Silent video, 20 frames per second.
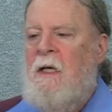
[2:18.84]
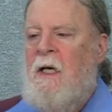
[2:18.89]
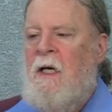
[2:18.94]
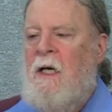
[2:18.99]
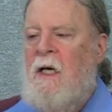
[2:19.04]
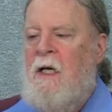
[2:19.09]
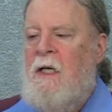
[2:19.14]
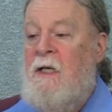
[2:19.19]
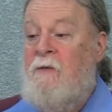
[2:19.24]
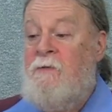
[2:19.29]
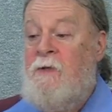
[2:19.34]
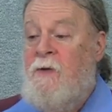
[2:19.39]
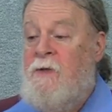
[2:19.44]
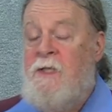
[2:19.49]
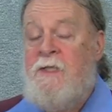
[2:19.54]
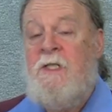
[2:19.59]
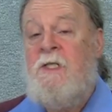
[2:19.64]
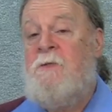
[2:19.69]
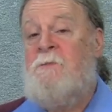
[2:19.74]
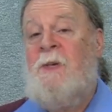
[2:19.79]
Uh, even though
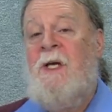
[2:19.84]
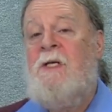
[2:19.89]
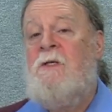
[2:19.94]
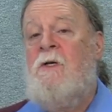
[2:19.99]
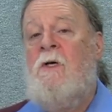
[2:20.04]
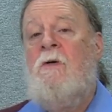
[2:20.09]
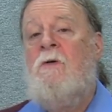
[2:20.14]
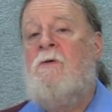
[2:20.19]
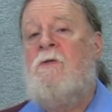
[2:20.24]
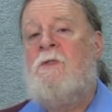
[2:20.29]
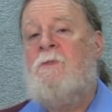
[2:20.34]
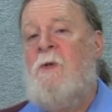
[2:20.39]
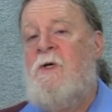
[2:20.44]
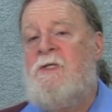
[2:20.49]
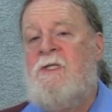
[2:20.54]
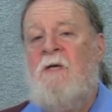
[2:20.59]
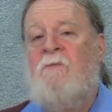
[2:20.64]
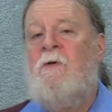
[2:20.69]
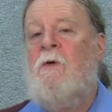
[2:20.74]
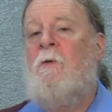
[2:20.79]
this is big news
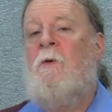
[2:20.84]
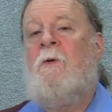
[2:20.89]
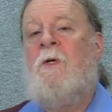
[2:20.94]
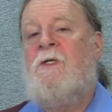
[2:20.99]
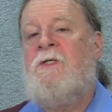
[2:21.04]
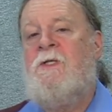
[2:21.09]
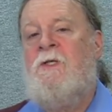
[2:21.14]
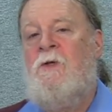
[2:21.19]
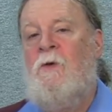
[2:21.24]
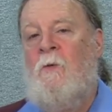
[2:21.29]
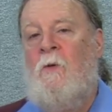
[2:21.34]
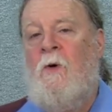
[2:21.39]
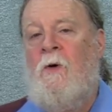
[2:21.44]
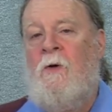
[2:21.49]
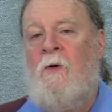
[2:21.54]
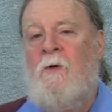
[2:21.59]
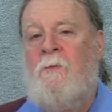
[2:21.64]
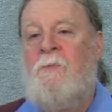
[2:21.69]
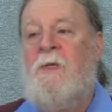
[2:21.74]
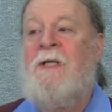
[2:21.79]
most everywhere else in the
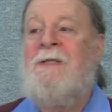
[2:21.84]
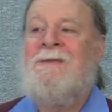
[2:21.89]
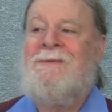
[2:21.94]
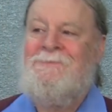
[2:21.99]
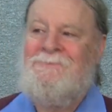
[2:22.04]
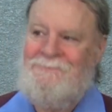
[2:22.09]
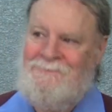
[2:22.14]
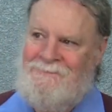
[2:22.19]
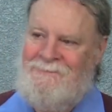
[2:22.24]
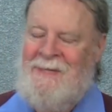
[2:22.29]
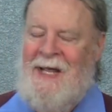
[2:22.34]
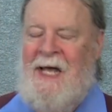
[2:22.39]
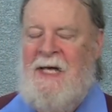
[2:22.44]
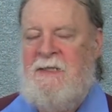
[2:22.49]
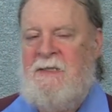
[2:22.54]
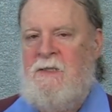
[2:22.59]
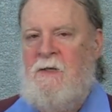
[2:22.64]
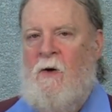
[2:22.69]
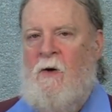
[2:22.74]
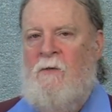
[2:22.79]
world, but
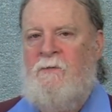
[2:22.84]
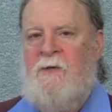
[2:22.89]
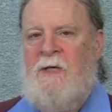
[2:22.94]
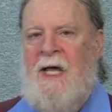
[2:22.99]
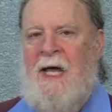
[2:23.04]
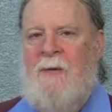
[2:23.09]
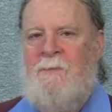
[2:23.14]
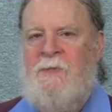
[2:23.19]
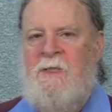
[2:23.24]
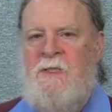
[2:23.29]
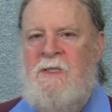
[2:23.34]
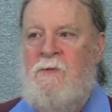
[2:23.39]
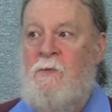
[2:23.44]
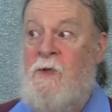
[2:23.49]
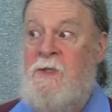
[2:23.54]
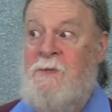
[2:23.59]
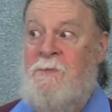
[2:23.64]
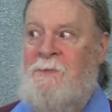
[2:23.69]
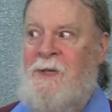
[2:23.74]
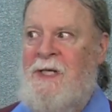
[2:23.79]
as often happens,
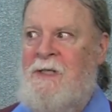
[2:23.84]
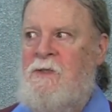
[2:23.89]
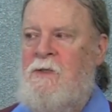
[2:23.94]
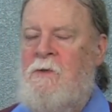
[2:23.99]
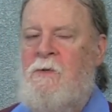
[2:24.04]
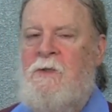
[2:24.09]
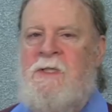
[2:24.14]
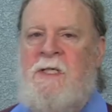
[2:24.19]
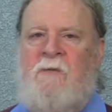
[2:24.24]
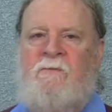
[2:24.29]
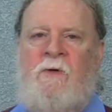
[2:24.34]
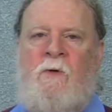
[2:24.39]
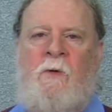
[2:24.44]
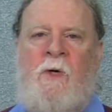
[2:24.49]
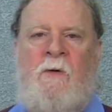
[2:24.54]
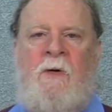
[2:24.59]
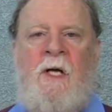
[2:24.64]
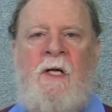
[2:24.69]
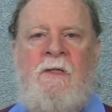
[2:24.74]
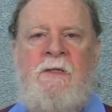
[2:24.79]
what's big news
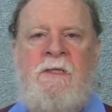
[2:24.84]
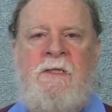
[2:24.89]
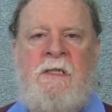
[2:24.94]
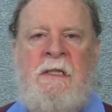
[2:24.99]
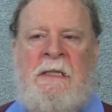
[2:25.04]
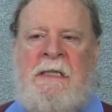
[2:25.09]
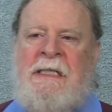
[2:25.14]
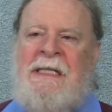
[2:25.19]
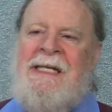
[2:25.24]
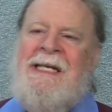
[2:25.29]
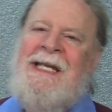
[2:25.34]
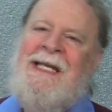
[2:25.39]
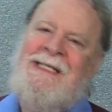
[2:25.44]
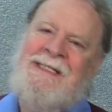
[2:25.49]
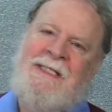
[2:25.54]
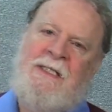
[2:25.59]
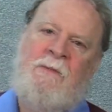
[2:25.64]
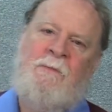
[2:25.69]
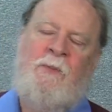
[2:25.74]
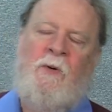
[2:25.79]
everywhere else
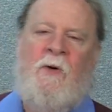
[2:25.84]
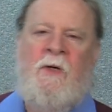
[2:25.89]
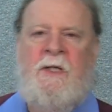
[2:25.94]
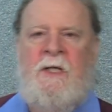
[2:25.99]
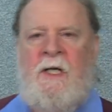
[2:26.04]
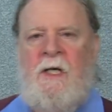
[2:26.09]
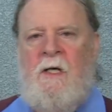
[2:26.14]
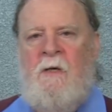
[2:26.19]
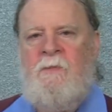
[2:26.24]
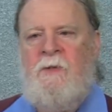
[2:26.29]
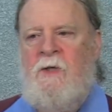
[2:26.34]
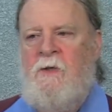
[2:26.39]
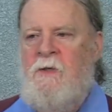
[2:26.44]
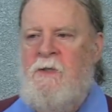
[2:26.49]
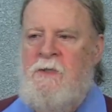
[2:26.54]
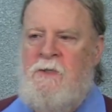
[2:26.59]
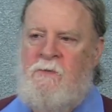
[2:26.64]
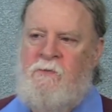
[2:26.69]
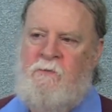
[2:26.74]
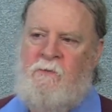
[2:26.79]
isn't important here
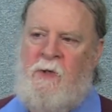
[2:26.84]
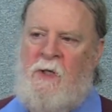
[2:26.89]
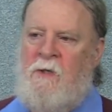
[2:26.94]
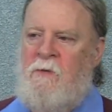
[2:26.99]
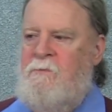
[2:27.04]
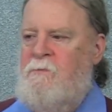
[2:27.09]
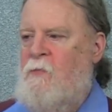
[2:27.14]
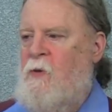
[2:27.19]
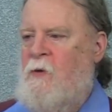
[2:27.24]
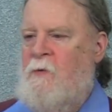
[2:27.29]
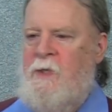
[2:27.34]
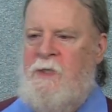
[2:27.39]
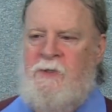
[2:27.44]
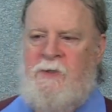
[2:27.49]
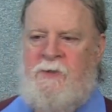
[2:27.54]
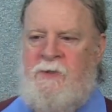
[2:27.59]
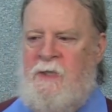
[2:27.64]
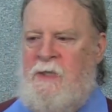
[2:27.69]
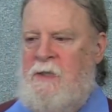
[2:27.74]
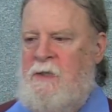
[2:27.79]
because we're more
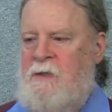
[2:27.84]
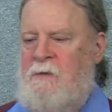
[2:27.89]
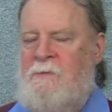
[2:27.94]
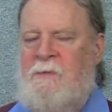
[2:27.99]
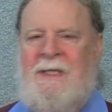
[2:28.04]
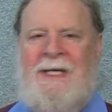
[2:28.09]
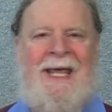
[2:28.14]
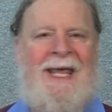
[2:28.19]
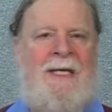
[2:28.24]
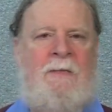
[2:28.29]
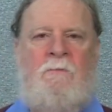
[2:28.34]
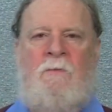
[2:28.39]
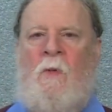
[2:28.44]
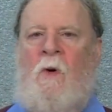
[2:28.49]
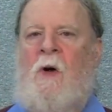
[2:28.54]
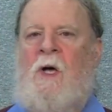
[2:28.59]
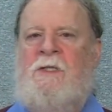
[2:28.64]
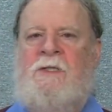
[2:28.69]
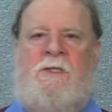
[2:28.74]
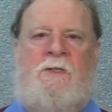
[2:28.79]
interested in Kate
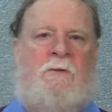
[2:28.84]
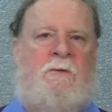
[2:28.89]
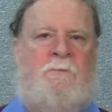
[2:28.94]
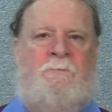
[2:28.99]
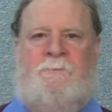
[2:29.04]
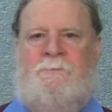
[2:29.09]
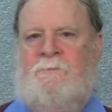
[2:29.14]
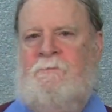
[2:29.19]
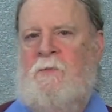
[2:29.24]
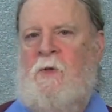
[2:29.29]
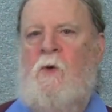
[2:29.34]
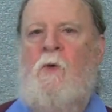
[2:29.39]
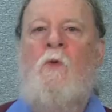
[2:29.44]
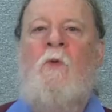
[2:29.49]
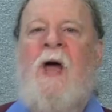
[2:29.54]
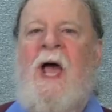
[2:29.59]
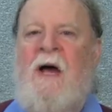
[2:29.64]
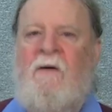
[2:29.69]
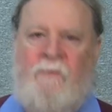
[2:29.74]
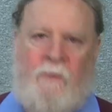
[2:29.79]
Moss or
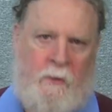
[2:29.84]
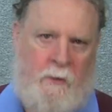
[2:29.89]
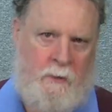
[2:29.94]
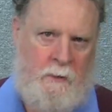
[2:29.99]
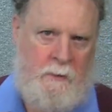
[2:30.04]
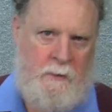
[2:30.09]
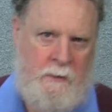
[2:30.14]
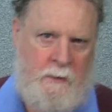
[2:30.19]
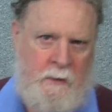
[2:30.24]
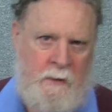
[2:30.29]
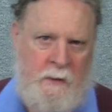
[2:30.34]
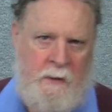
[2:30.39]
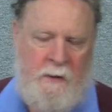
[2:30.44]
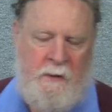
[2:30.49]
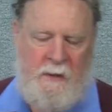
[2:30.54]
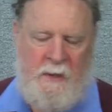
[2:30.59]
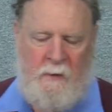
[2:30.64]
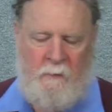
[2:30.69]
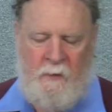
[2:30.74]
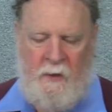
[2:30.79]
whoever
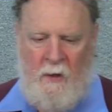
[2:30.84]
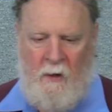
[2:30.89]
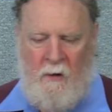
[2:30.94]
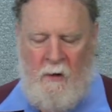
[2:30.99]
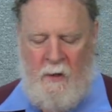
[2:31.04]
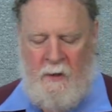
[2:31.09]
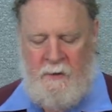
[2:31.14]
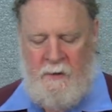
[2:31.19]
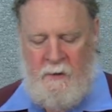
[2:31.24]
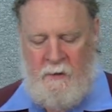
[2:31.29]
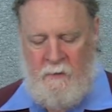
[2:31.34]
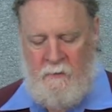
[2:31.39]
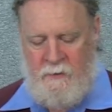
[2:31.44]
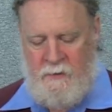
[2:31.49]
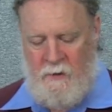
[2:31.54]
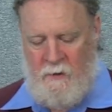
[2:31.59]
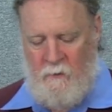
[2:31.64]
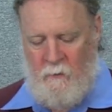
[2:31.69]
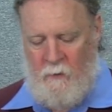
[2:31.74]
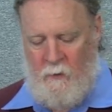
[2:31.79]
than we are in the
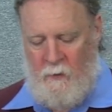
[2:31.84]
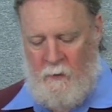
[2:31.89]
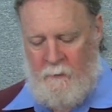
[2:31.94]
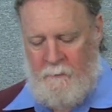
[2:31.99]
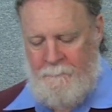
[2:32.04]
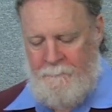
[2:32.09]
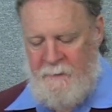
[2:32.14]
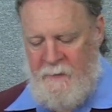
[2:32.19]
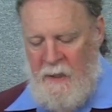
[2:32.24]
news of the world.